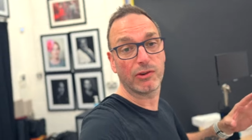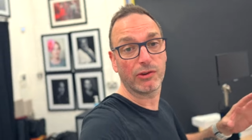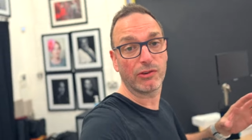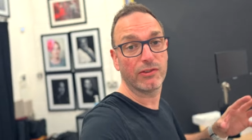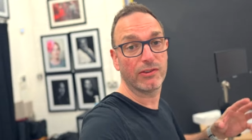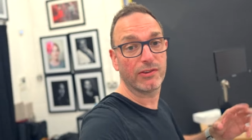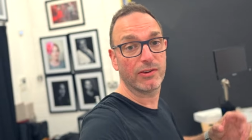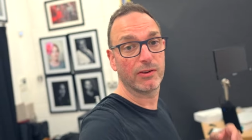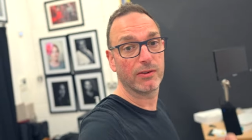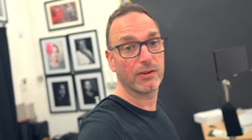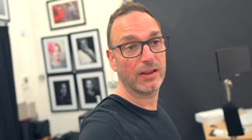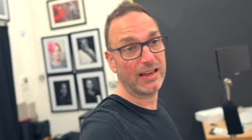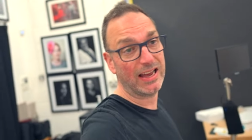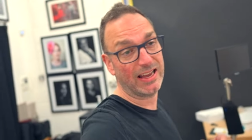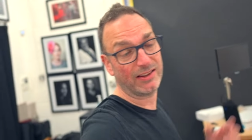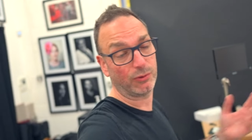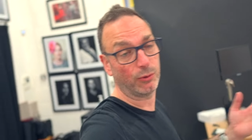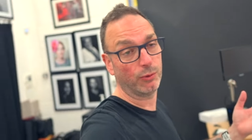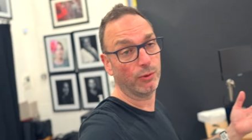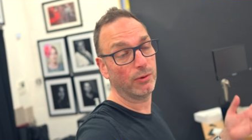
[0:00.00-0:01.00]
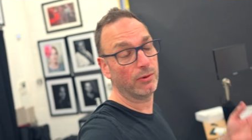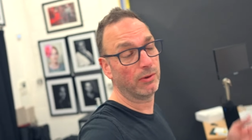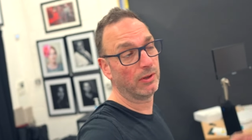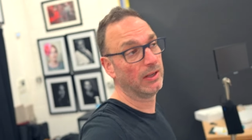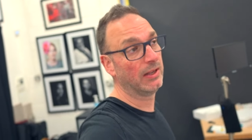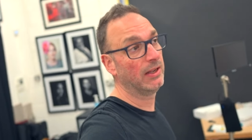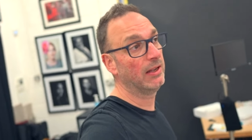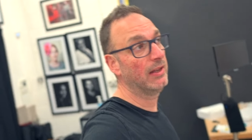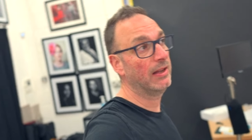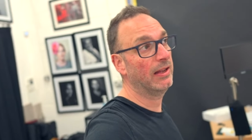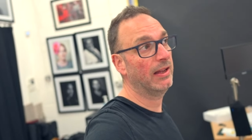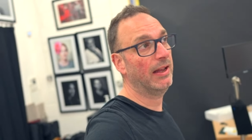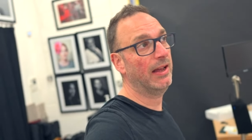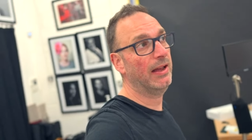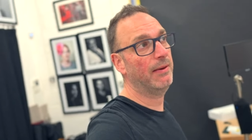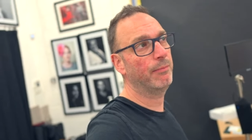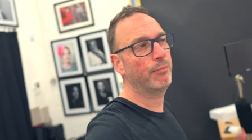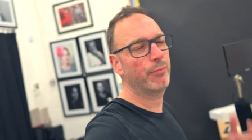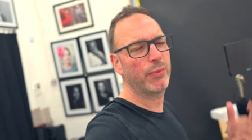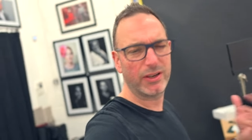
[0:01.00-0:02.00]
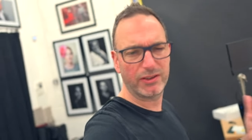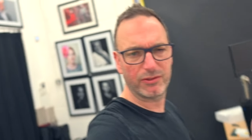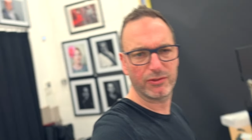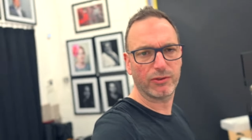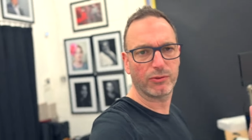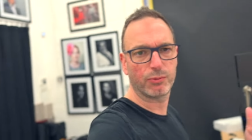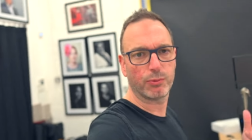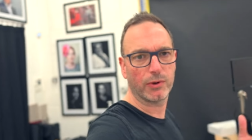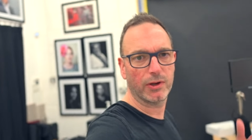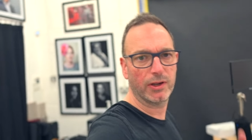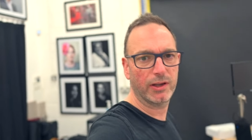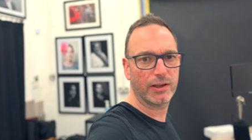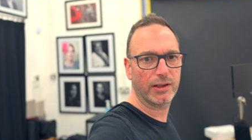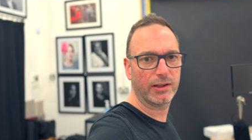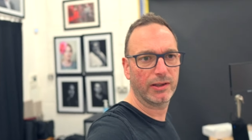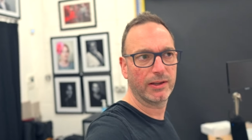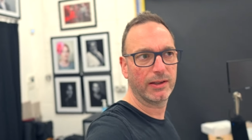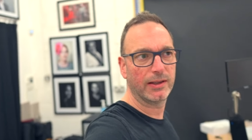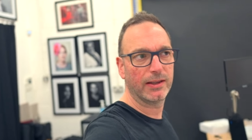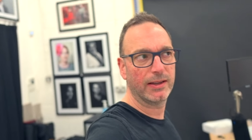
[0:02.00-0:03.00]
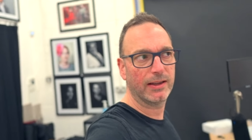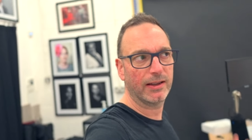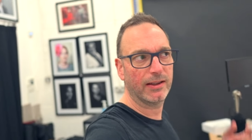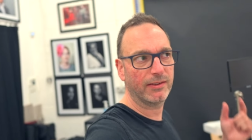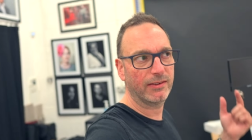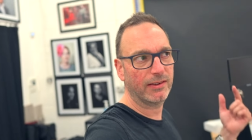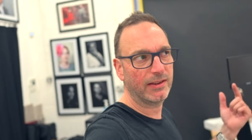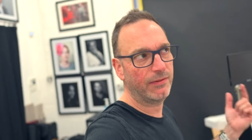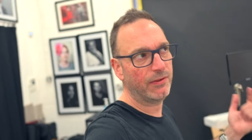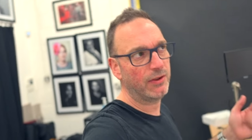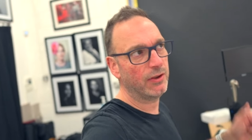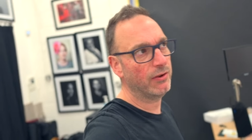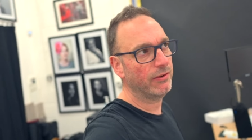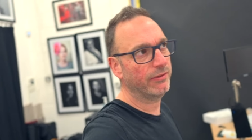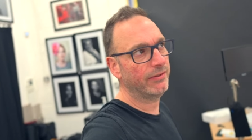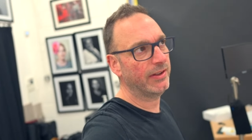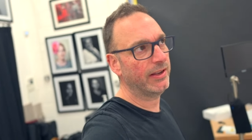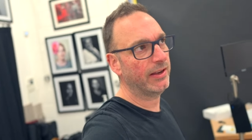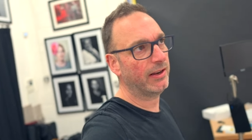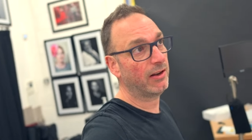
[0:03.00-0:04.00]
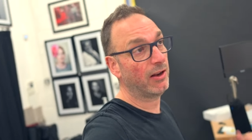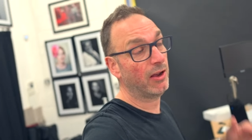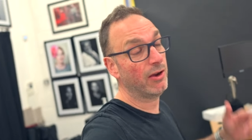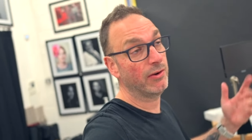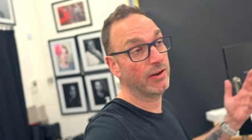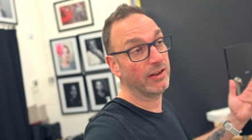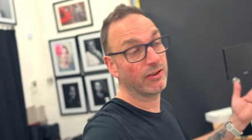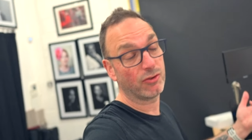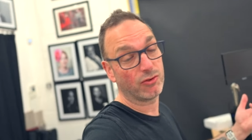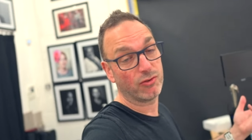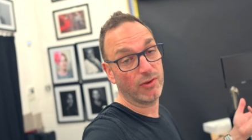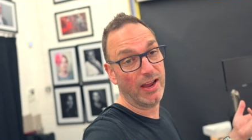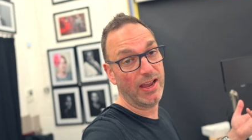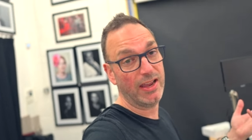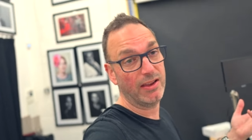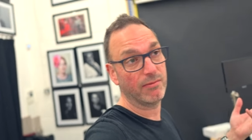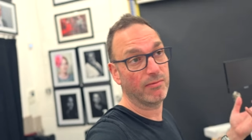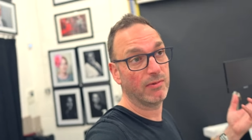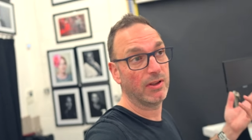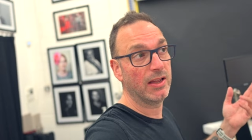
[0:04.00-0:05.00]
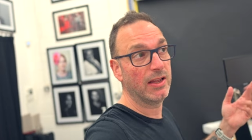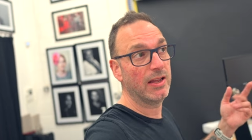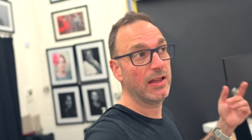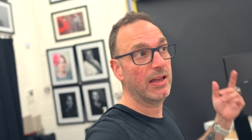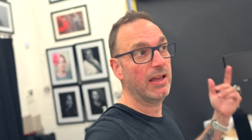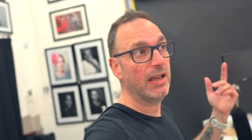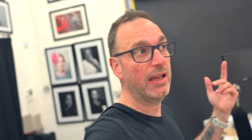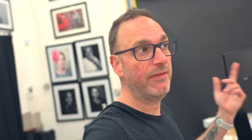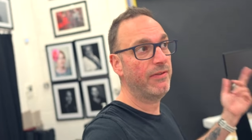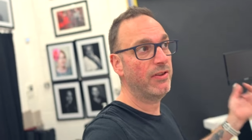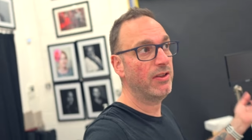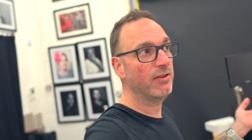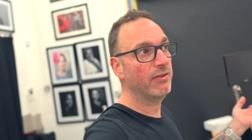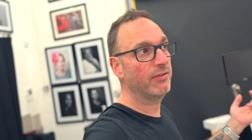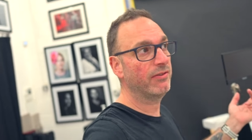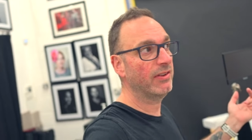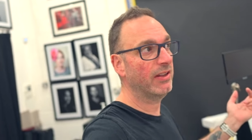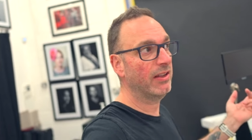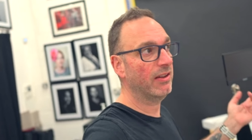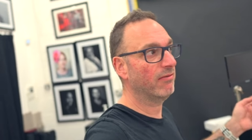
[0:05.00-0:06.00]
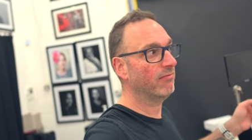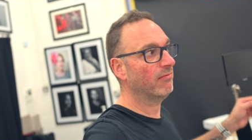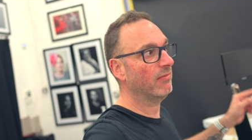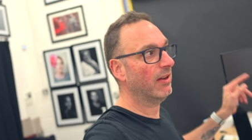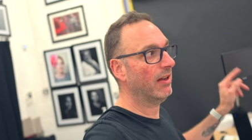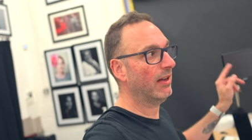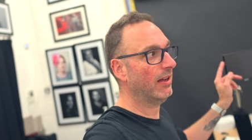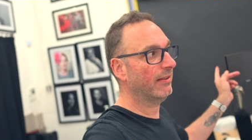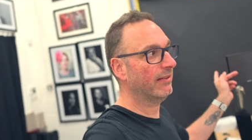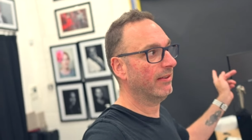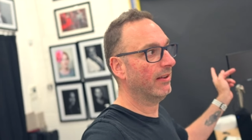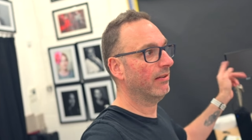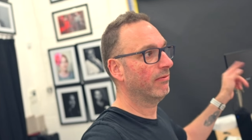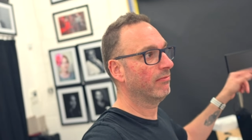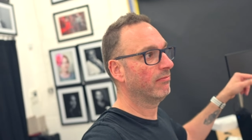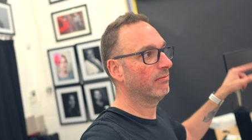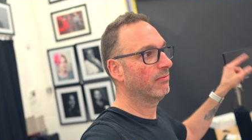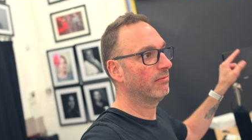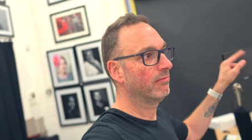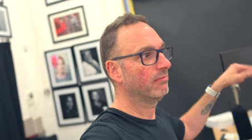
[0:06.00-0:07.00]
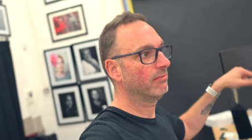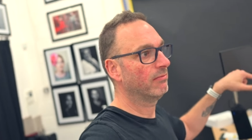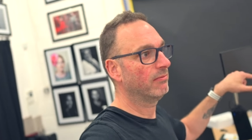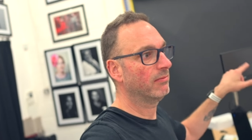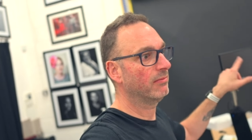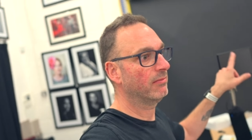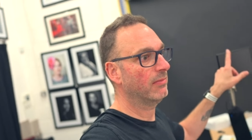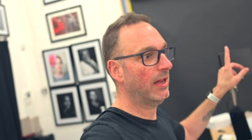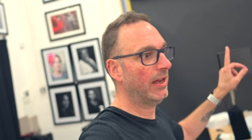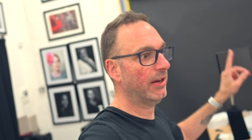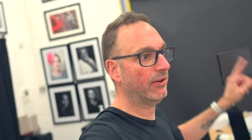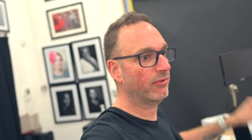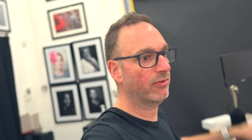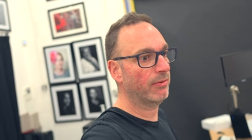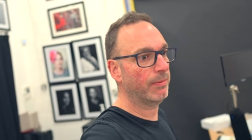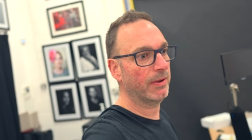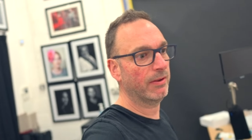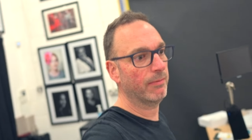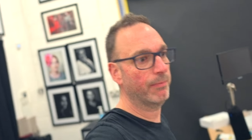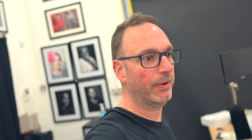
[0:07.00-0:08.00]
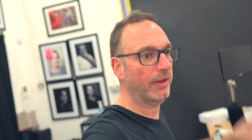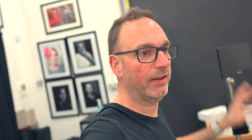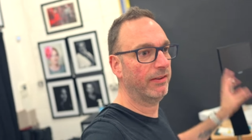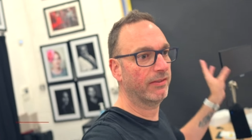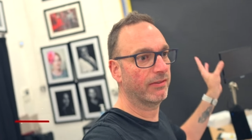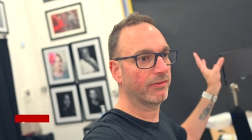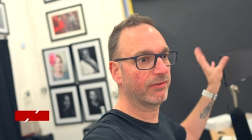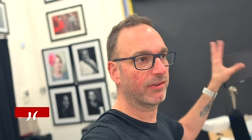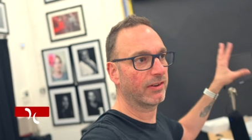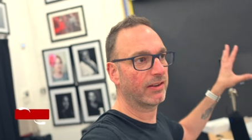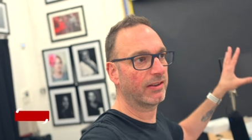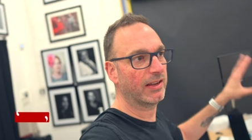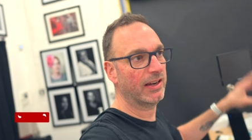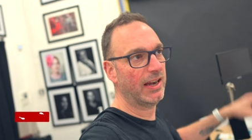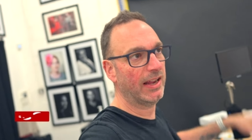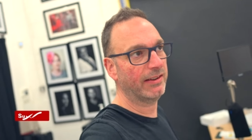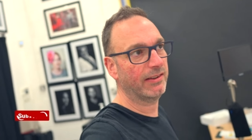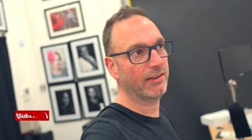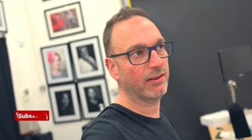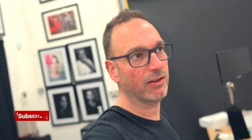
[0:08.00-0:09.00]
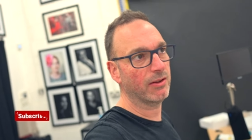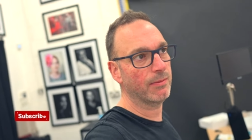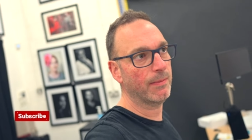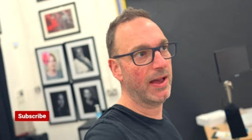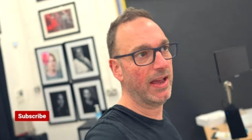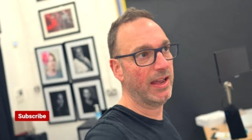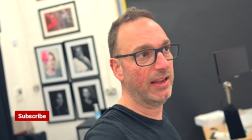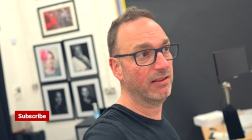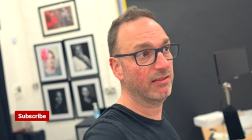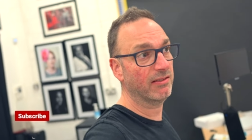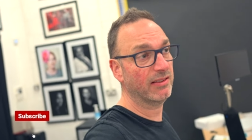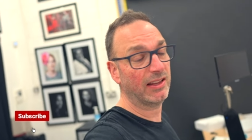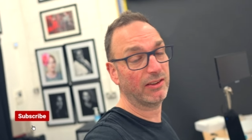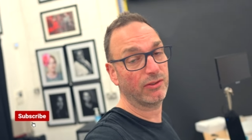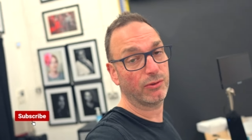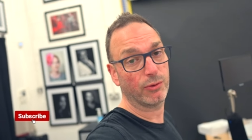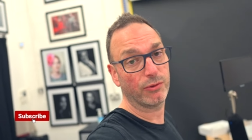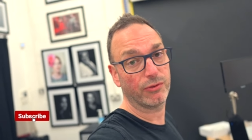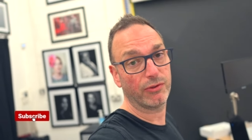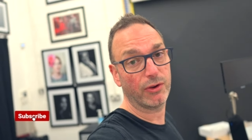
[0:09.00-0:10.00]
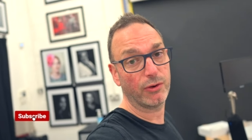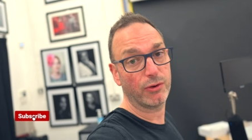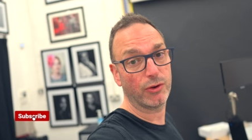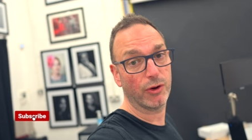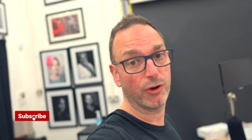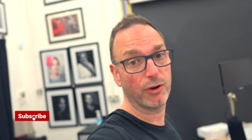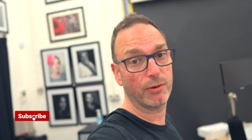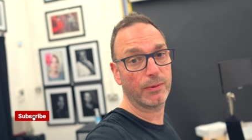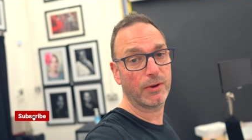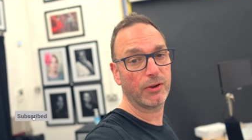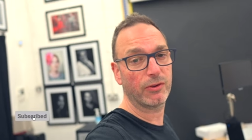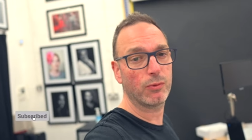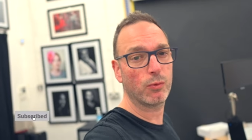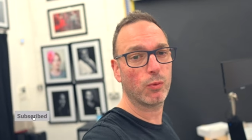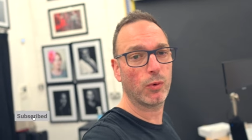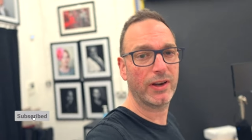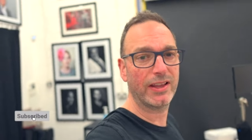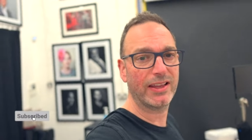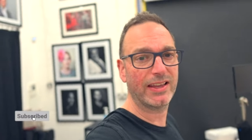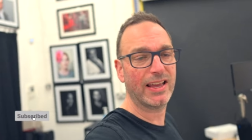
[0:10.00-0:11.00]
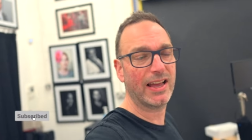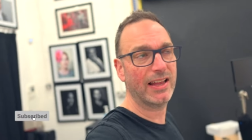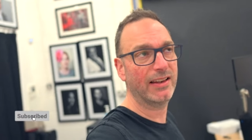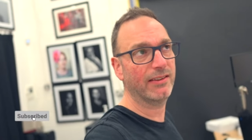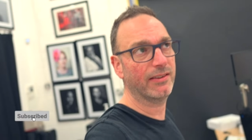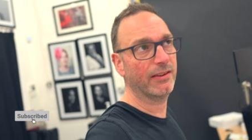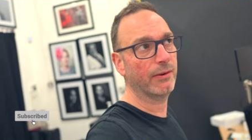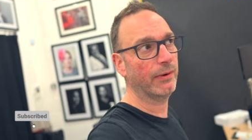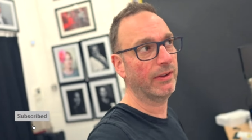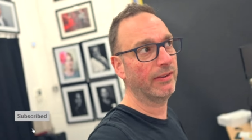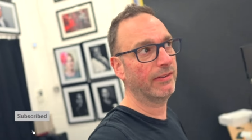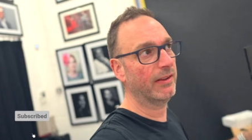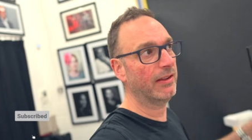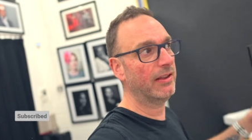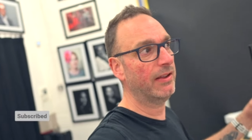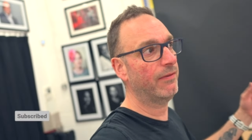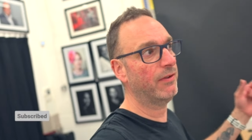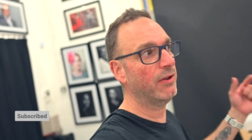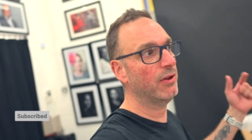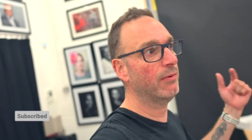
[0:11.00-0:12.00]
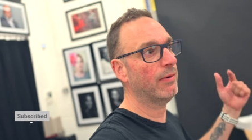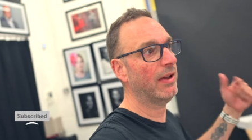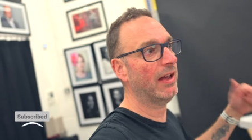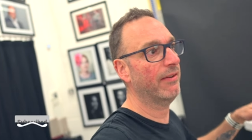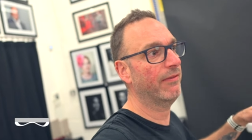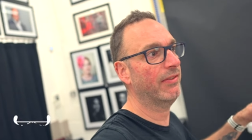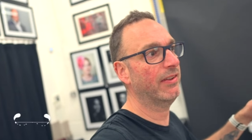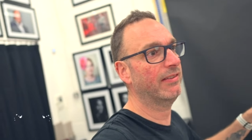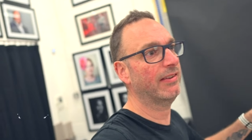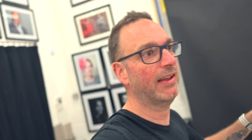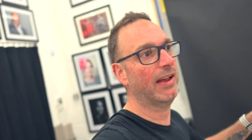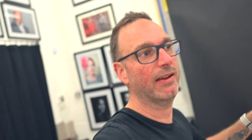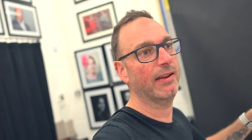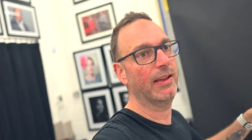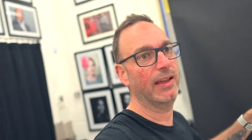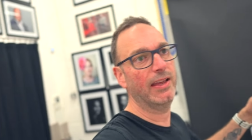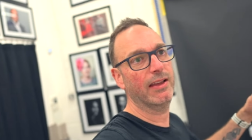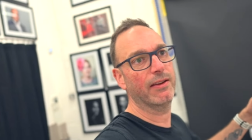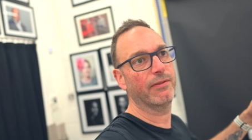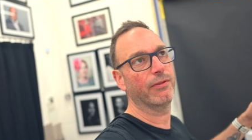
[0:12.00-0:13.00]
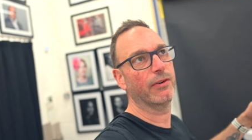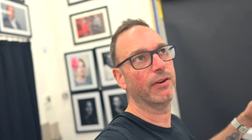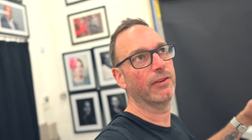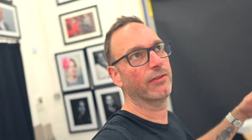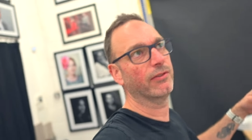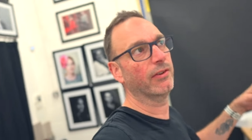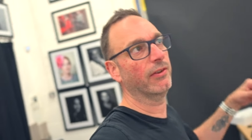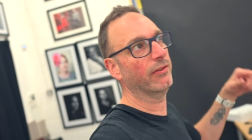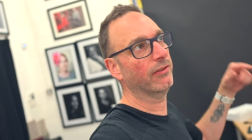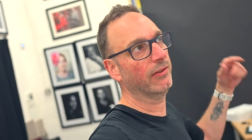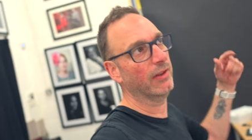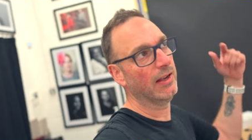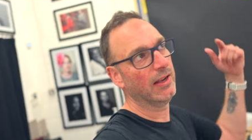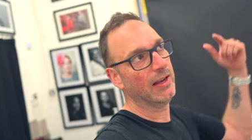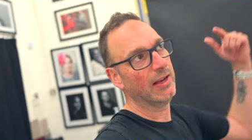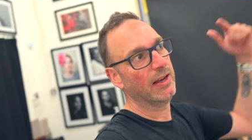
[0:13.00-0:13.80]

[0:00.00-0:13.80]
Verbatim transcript: doesn't at all, um, but it does work. And if you're using it in clone, it's great. If you're using it as a extra bit and piece connecting on the main, that's also good because what it can do is that if you have this out here, for instance,